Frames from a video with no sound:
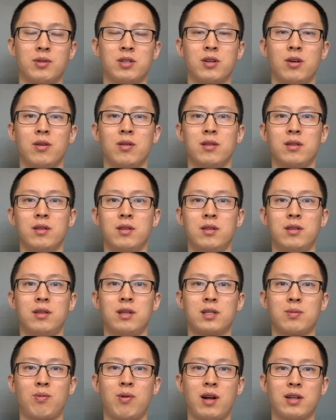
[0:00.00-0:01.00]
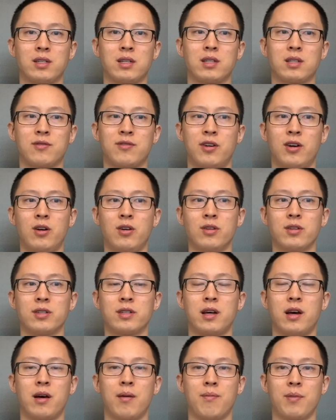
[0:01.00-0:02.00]
So this process follows
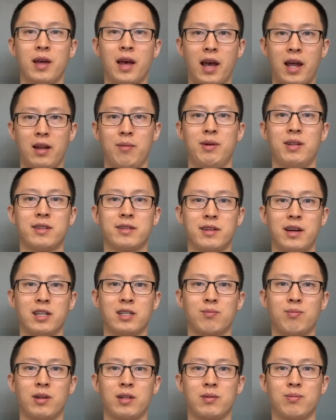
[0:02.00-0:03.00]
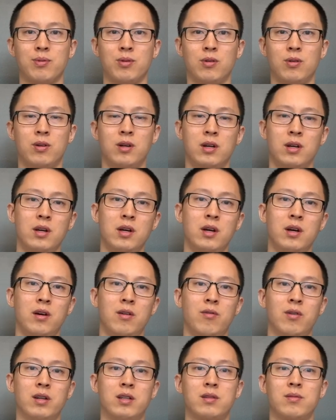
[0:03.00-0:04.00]
the Hinneman size principle,
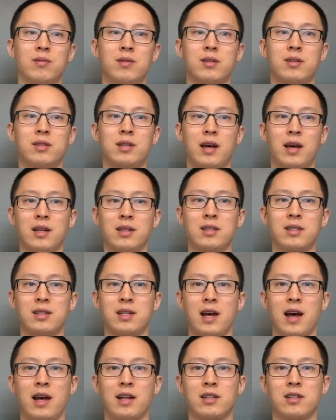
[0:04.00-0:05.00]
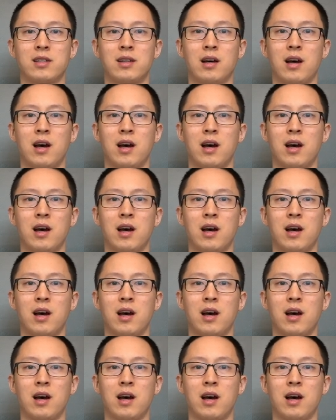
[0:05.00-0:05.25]
which says that